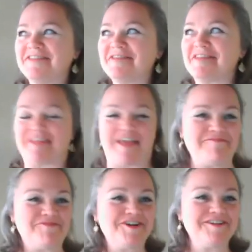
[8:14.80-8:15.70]

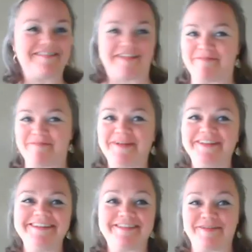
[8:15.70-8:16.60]
Same word, same
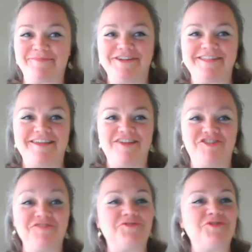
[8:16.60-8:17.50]
spelling, same
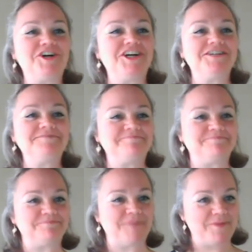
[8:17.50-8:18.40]
pronunciation for
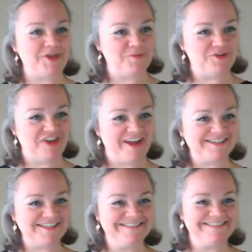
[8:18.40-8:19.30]
baby human child.